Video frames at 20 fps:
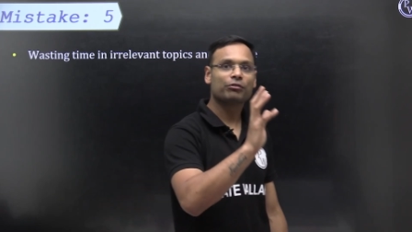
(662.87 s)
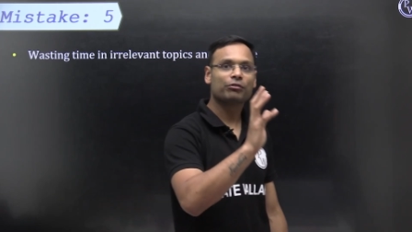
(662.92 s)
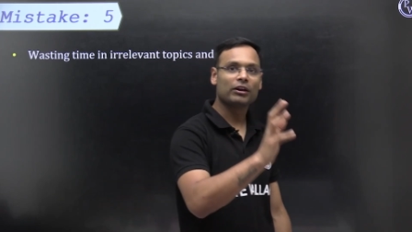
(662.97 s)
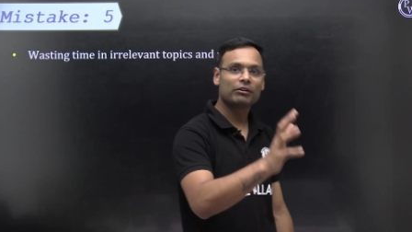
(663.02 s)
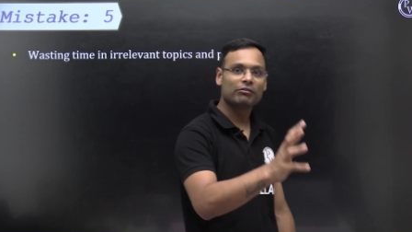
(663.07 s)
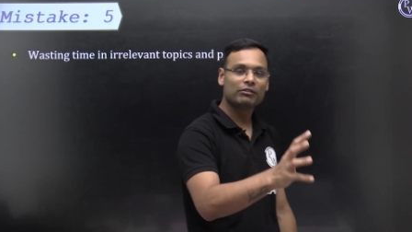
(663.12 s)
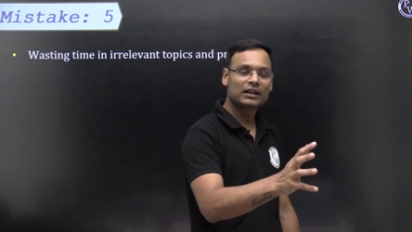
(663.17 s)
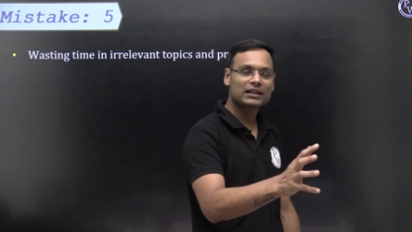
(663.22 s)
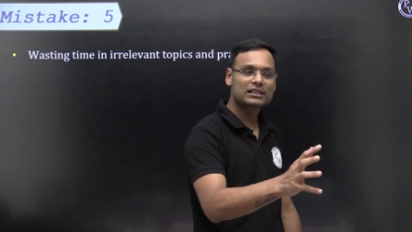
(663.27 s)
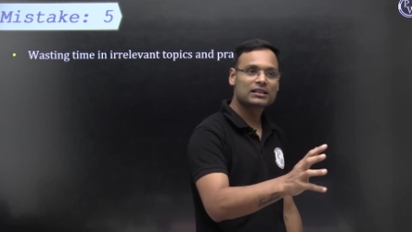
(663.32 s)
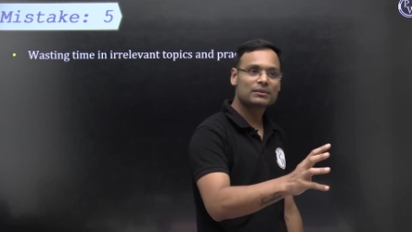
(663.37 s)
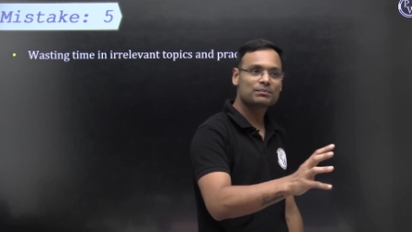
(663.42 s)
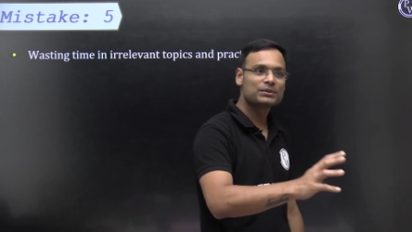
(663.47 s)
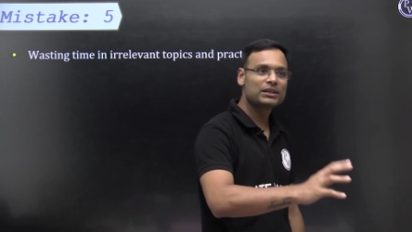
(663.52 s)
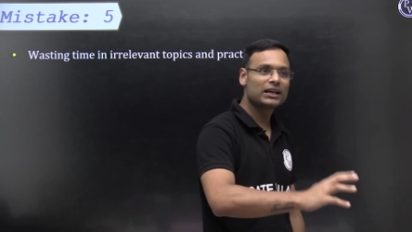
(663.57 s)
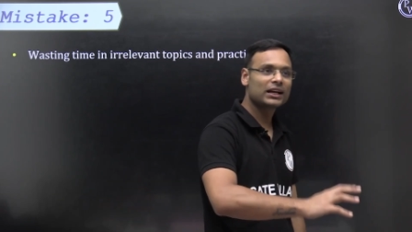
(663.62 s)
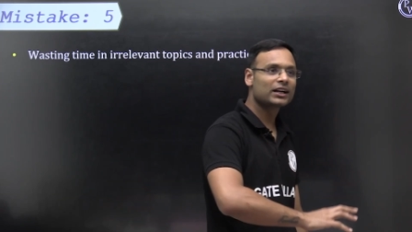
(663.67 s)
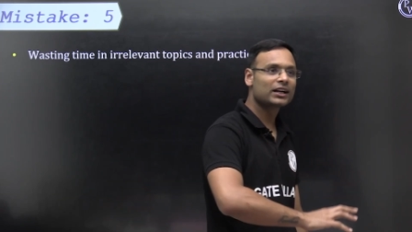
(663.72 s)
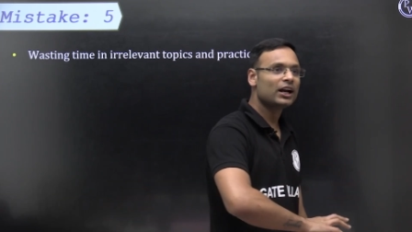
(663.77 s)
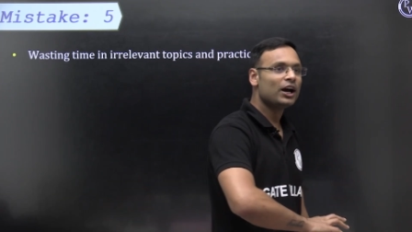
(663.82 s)
favorite
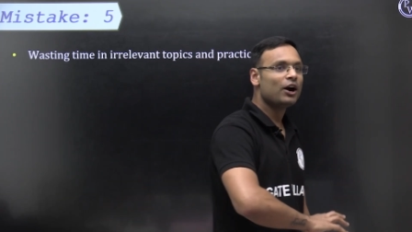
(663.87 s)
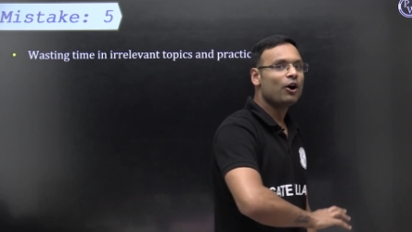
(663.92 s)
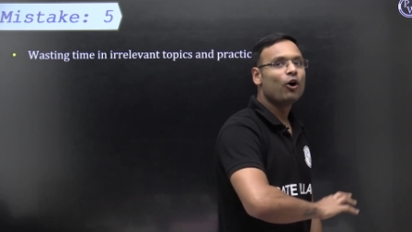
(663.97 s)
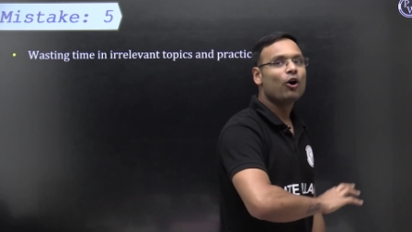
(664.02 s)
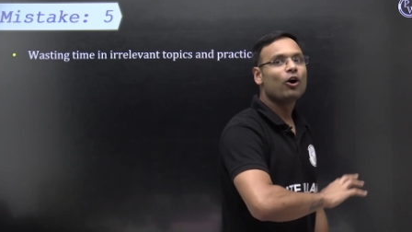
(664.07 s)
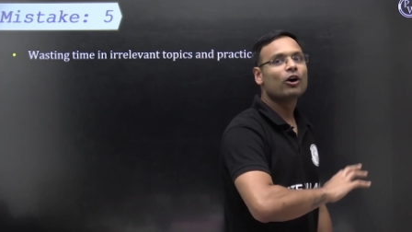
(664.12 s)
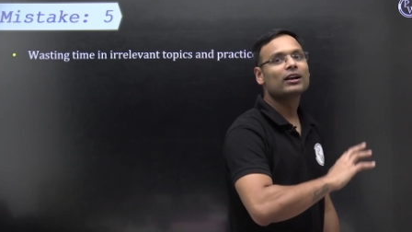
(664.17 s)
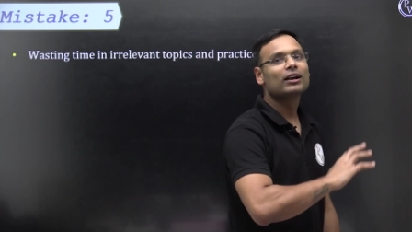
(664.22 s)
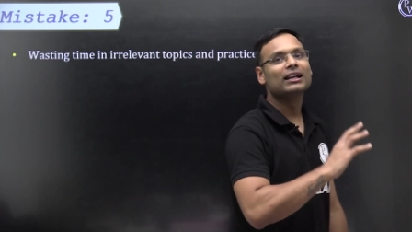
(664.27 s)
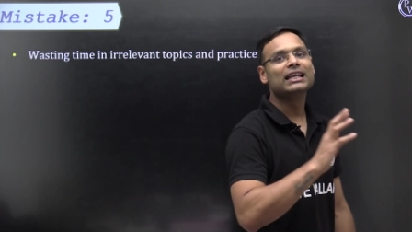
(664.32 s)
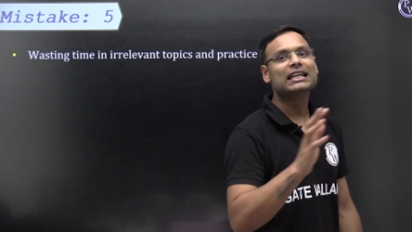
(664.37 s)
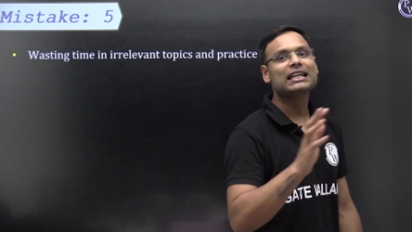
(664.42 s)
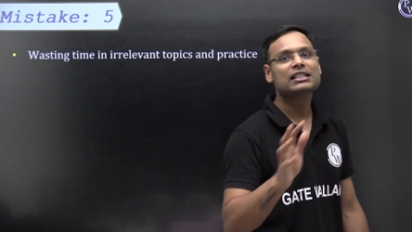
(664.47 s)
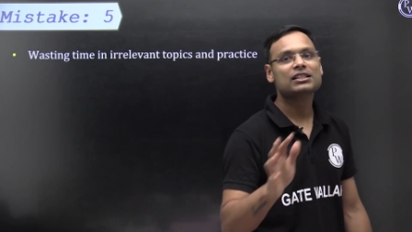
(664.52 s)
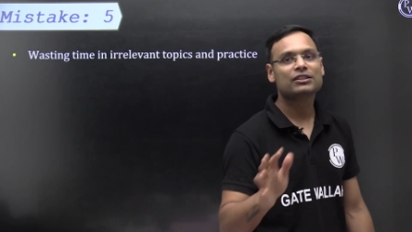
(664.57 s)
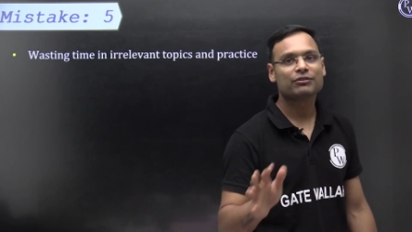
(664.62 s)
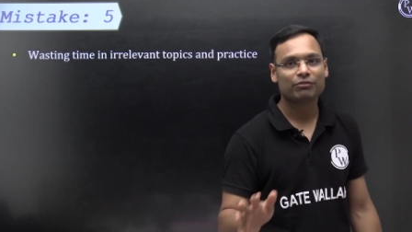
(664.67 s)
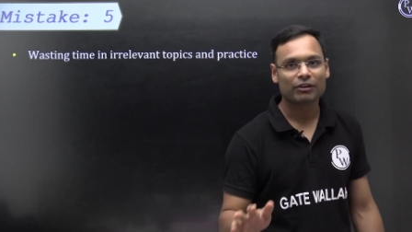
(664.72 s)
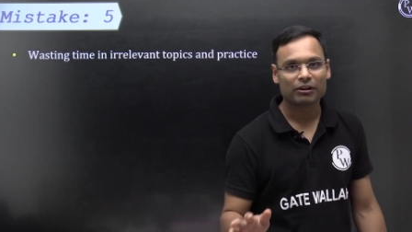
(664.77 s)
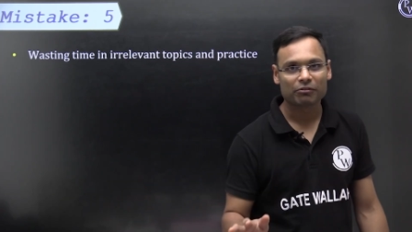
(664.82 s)
subject or
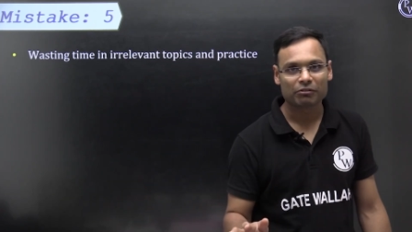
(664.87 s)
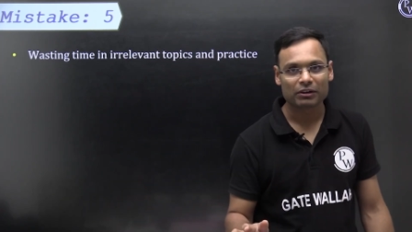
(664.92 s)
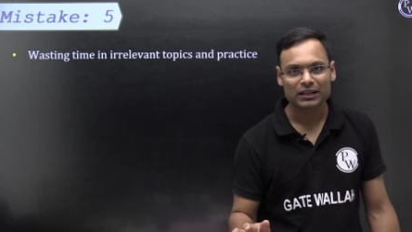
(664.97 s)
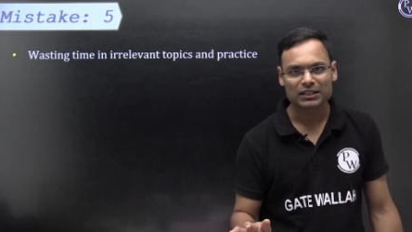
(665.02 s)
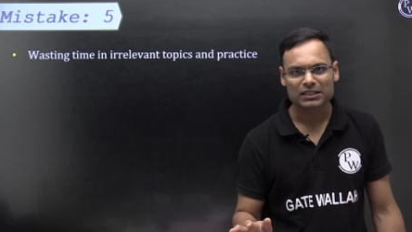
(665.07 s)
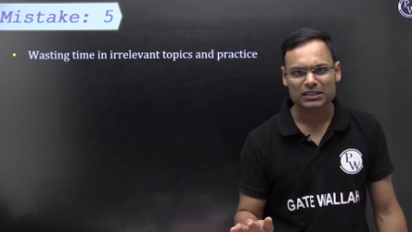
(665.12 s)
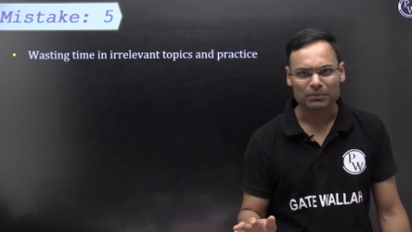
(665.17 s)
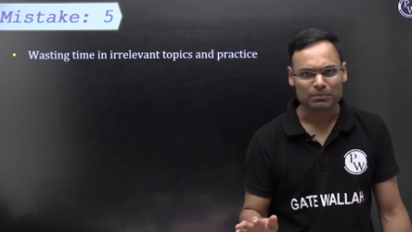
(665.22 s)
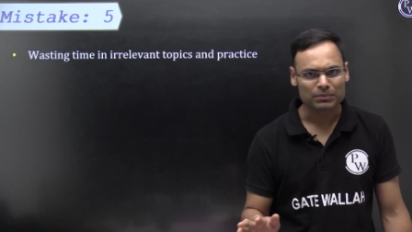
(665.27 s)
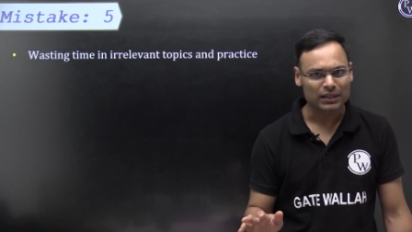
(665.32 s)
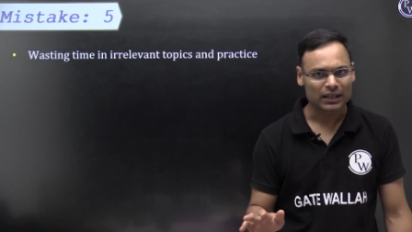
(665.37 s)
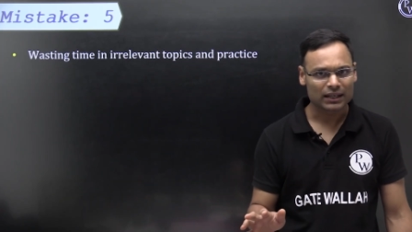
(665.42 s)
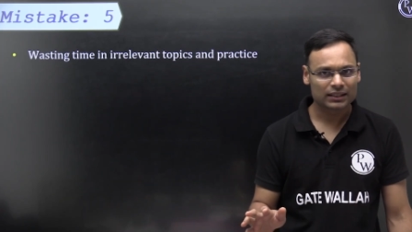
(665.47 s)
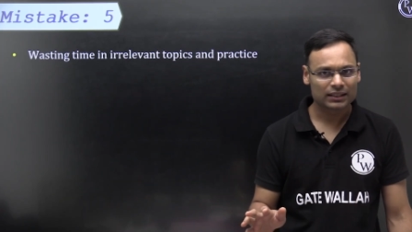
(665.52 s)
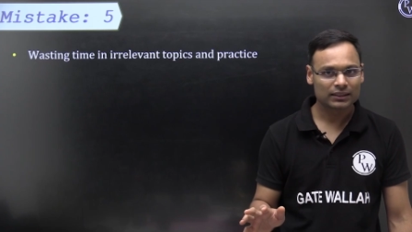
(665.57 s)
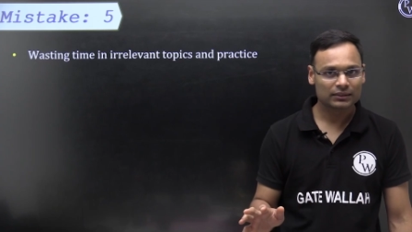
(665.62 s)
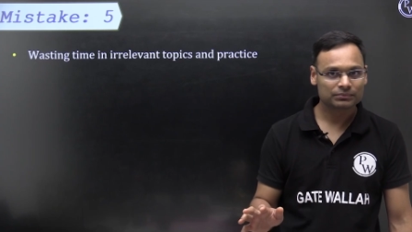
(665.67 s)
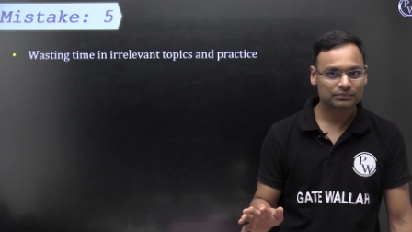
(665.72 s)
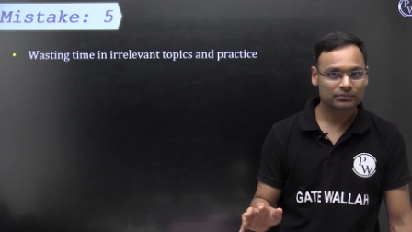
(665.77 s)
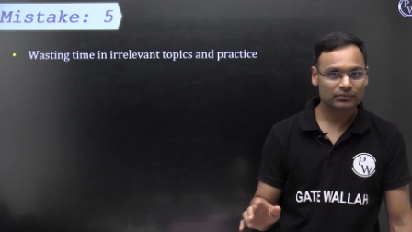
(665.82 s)
least favorite subject.